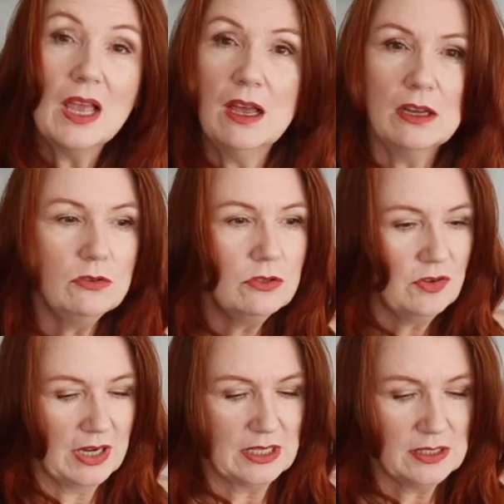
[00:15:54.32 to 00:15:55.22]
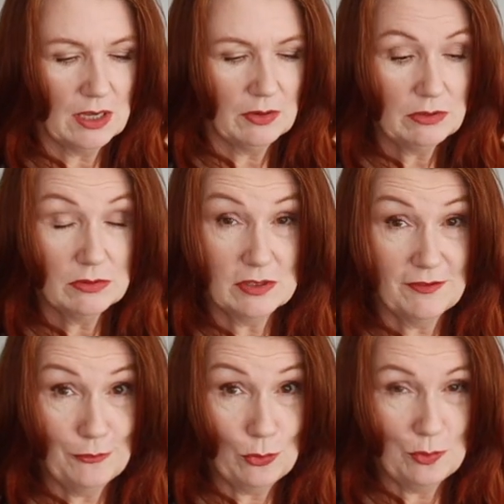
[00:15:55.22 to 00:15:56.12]
I'll order it. So I ordered
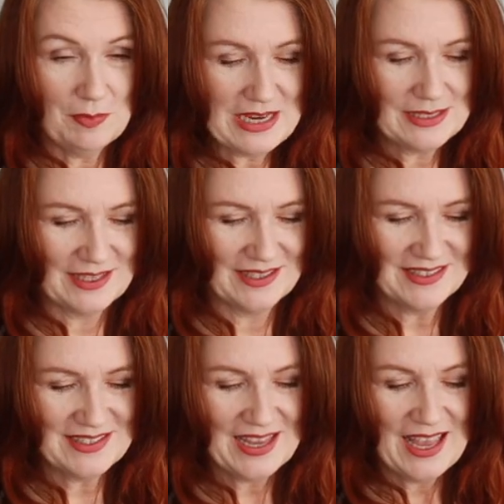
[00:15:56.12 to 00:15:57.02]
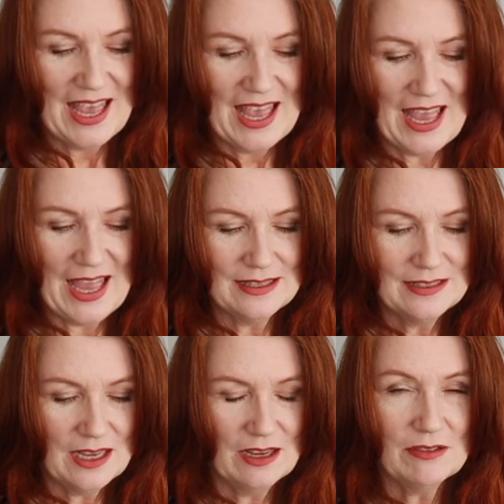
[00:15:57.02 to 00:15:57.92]
4 meters and
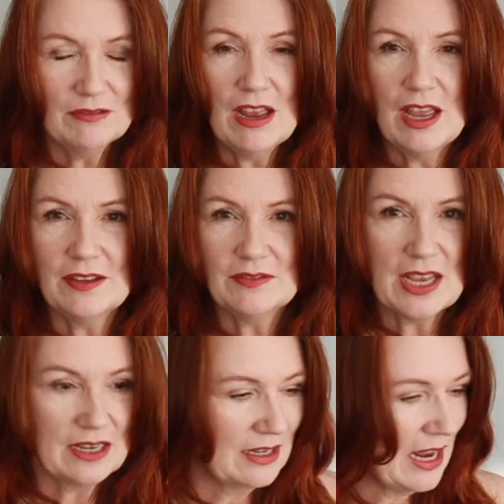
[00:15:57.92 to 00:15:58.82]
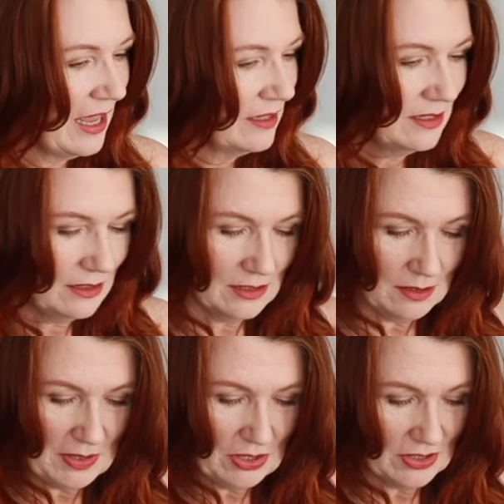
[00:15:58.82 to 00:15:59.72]
it arrived. And to
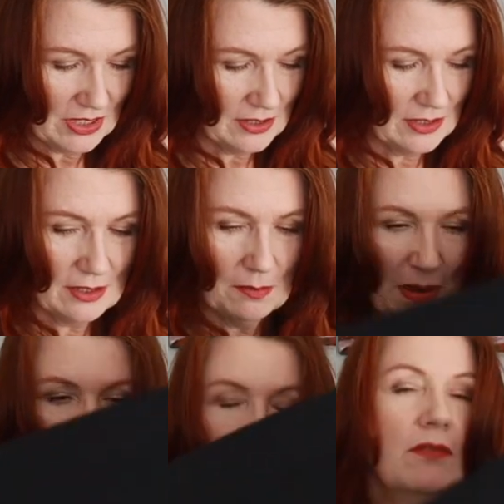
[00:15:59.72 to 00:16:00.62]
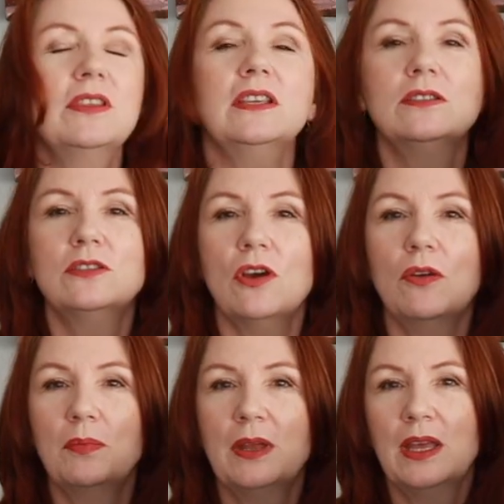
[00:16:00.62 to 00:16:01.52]
be honest, the back of this
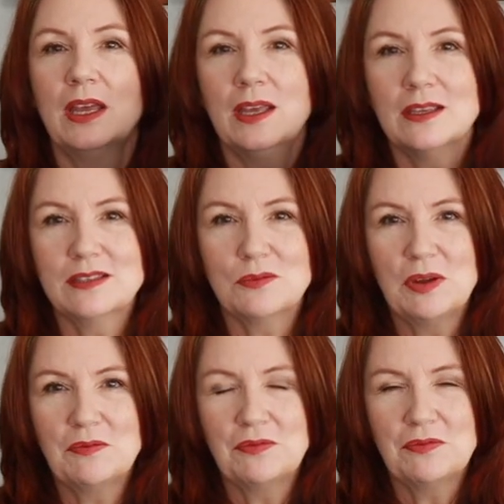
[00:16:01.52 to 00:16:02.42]
top is the one,